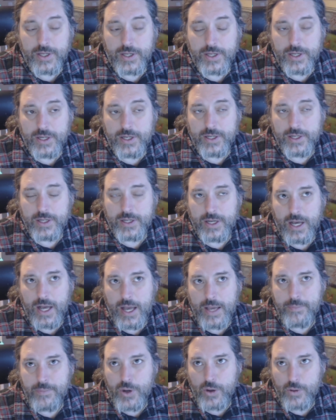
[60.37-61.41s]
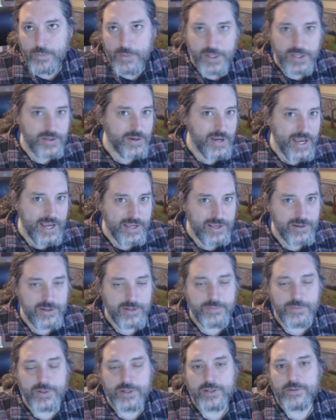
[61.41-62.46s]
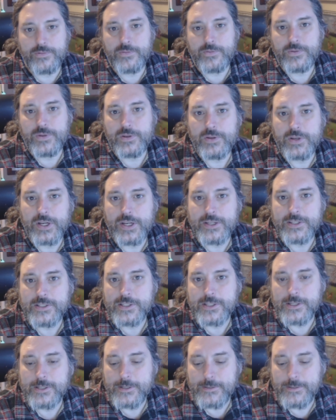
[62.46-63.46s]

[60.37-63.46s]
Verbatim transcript: I'm hoping they're accurate, but if you guys